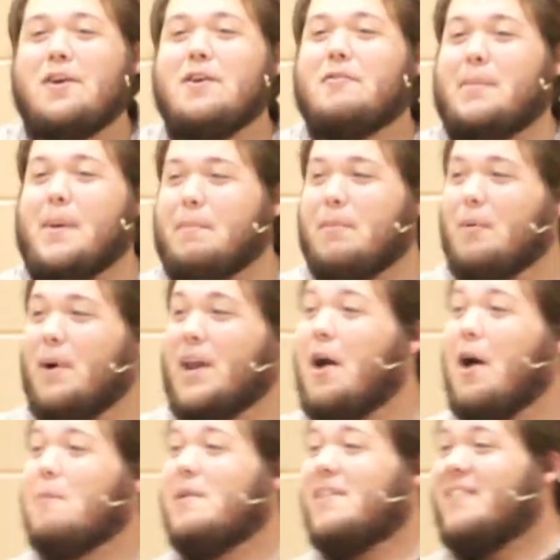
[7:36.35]
Remember what he
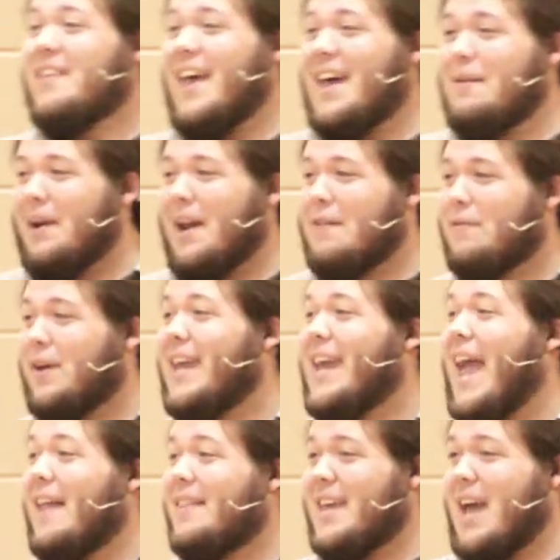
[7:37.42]
always said whenever he
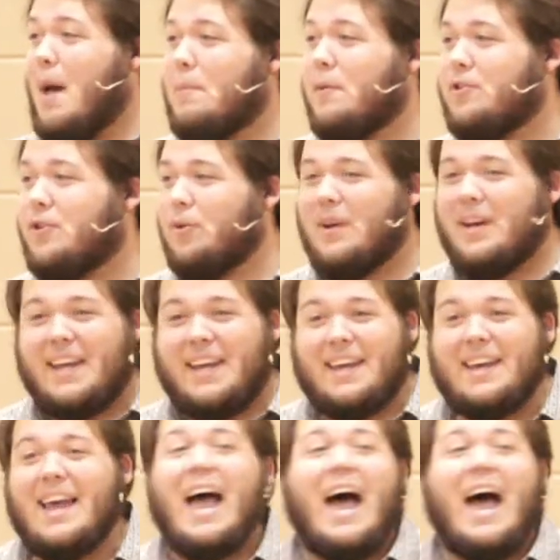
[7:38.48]
had the opportunity?